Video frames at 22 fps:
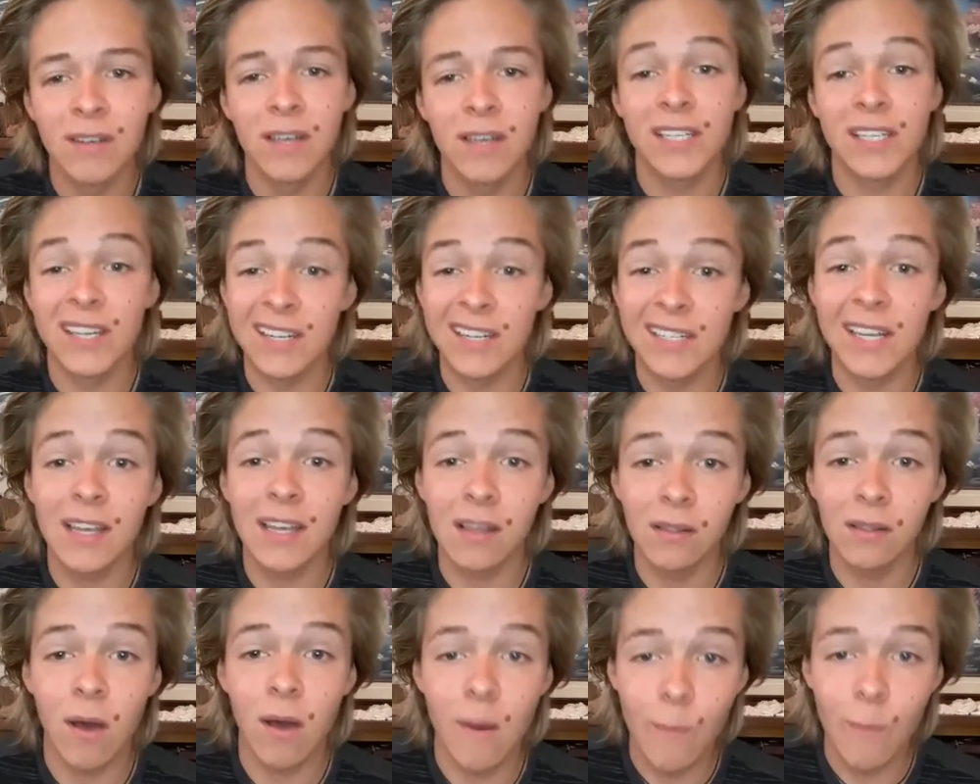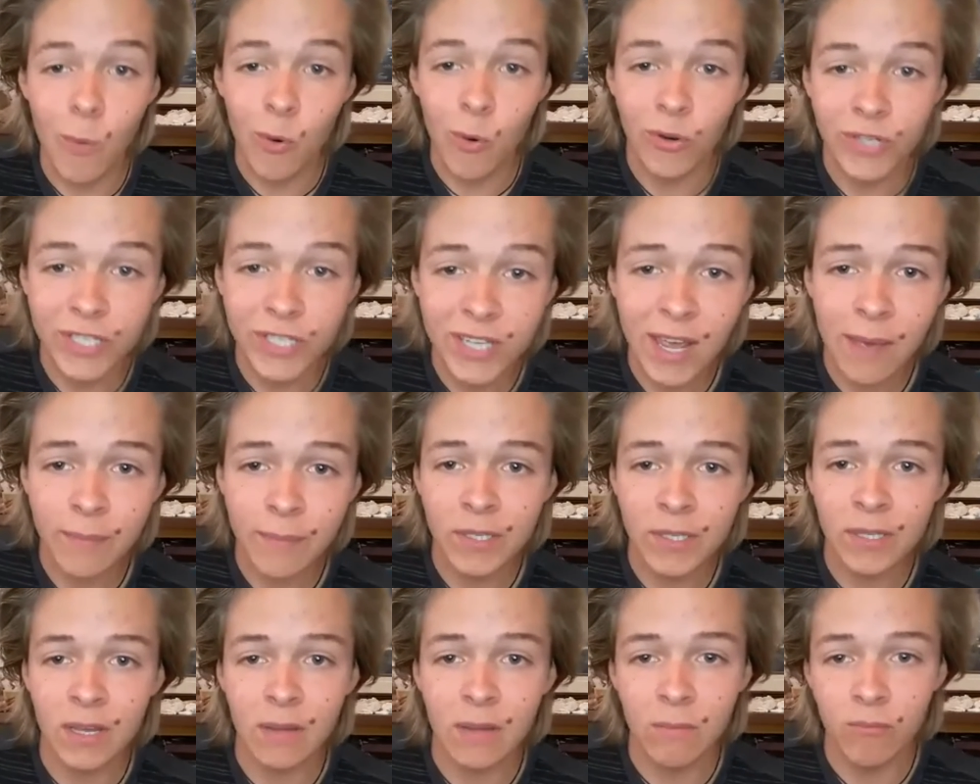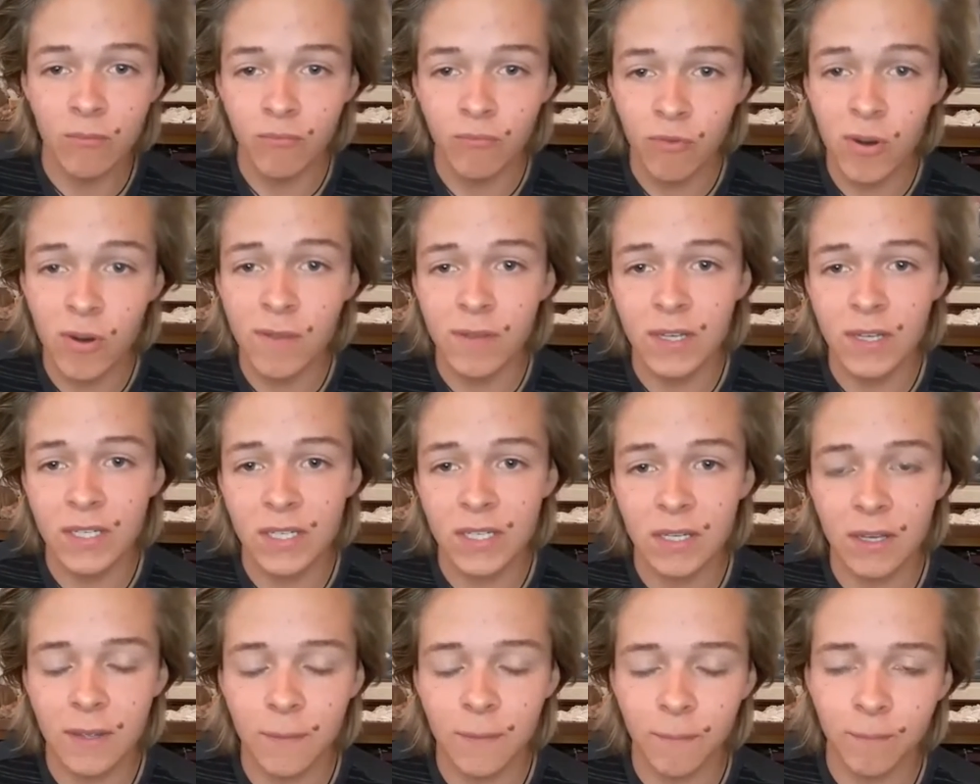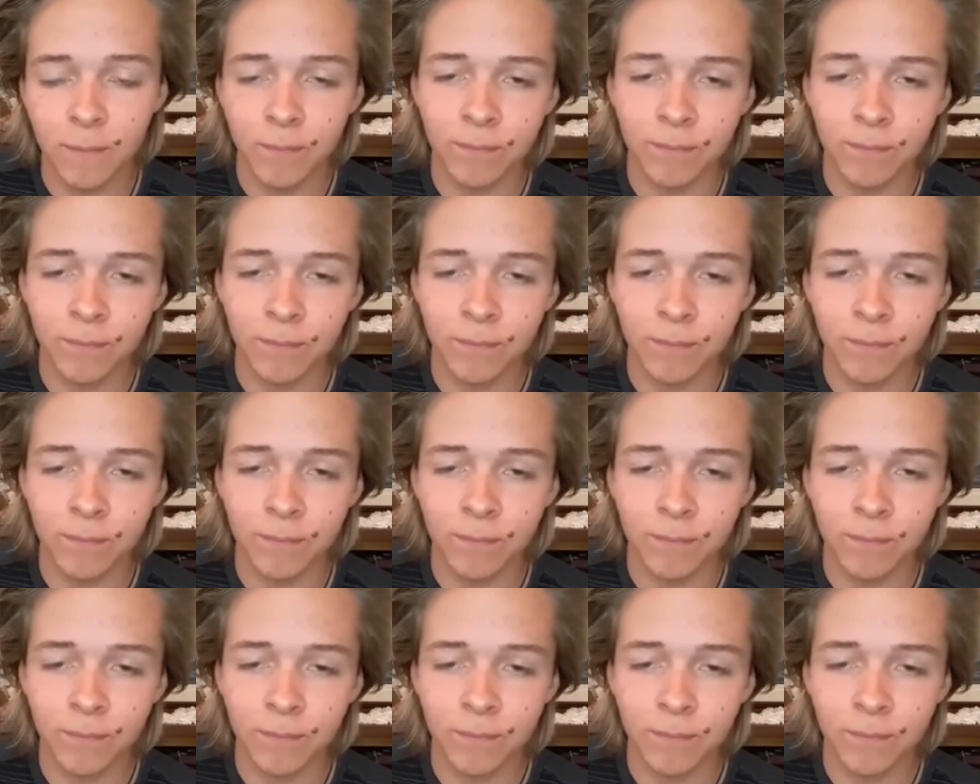it's going to take a lot more steps than previously.